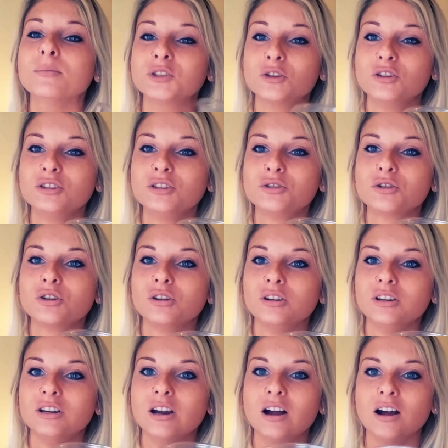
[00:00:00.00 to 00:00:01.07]
So these are
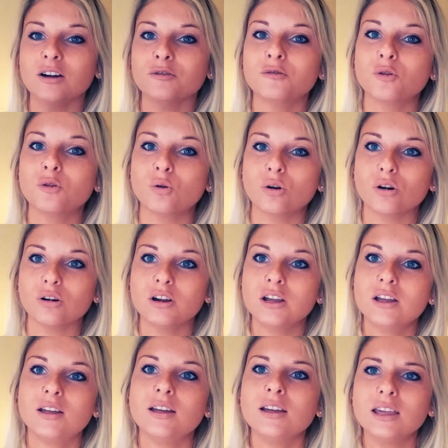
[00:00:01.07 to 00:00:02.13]
good for
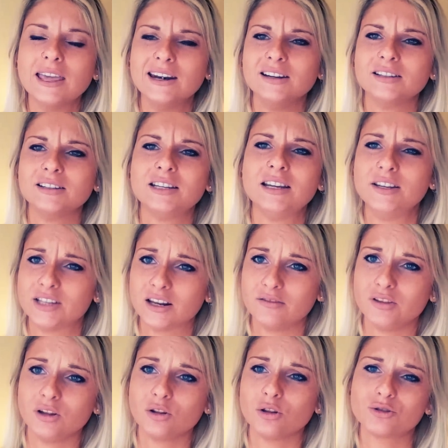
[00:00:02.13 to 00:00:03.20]
getting teas out of
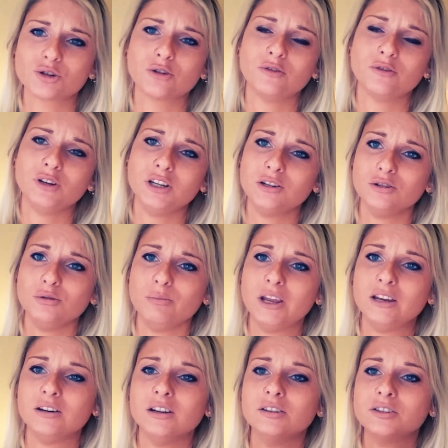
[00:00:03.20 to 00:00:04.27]
the enclosure if you need to do
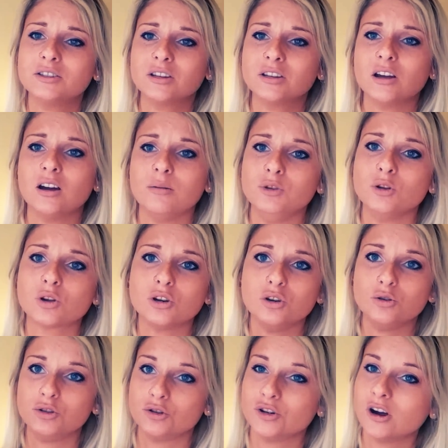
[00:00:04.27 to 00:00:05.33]
maintenance. You can
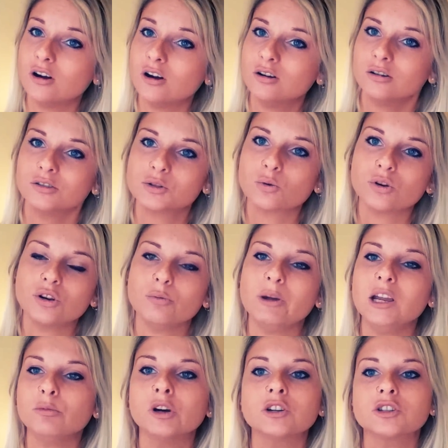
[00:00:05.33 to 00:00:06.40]
use your tongs or your
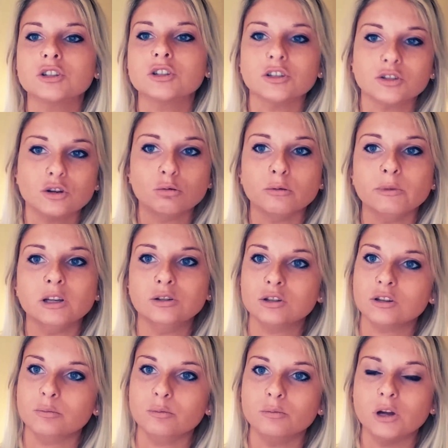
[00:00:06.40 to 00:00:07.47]
paintbrush to scoop them
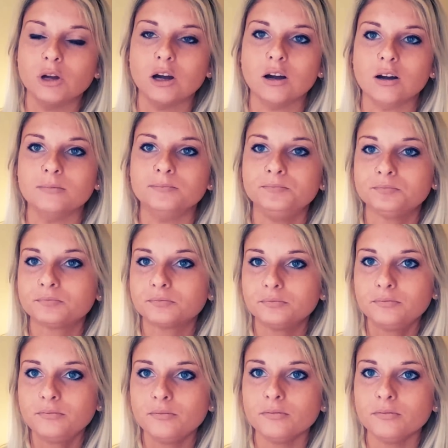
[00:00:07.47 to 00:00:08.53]
into the
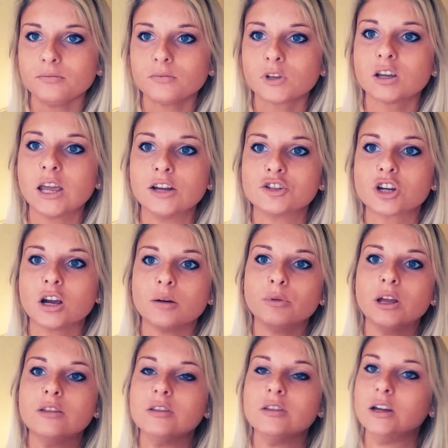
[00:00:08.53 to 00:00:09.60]
catch
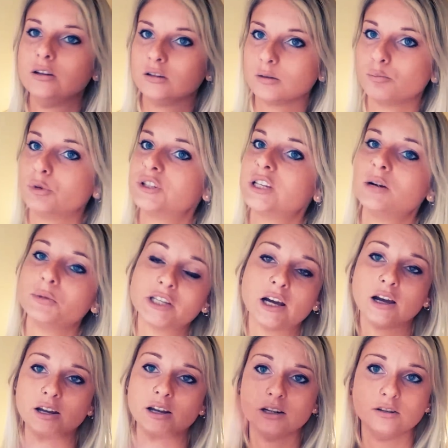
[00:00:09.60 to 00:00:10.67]
cup and then set them
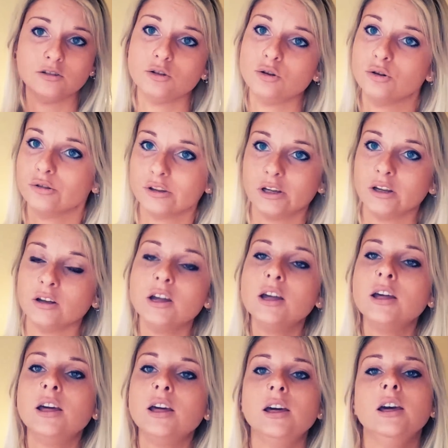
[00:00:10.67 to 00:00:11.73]
aside and do your thing
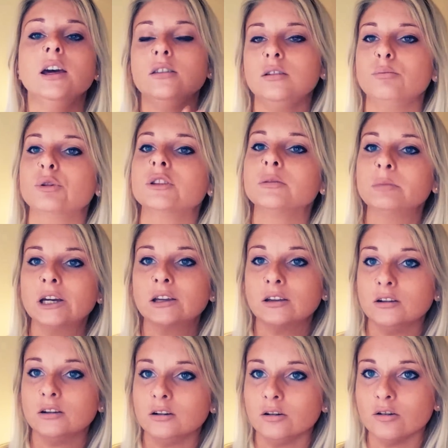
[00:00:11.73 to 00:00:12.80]
and then put them back
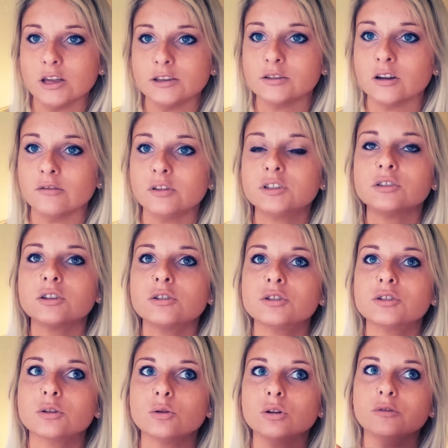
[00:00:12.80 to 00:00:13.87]
in and all that stuff. This is
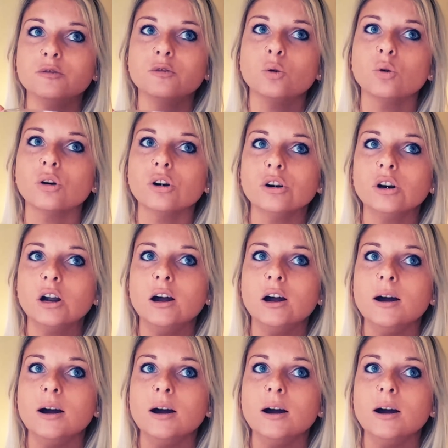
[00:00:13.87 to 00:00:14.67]
also good for